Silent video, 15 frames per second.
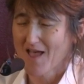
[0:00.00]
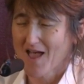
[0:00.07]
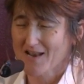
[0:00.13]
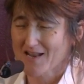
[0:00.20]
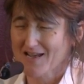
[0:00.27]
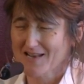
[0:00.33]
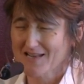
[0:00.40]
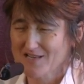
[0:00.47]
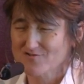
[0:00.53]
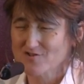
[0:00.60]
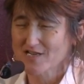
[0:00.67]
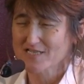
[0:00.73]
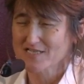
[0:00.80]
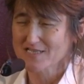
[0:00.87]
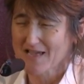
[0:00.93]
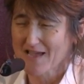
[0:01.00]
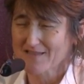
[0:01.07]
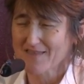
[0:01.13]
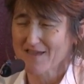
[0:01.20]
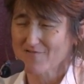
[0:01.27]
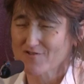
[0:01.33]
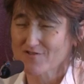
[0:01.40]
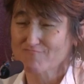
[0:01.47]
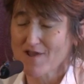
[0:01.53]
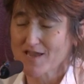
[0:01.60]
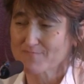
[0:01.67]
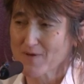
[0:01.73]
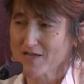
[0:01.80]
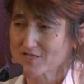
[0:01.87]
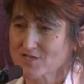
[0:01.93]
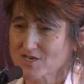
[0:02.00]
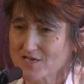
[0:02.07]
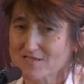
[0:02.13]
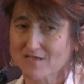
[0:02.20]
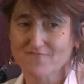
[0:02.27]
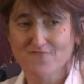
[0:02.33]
And I literally sat there on the red benches,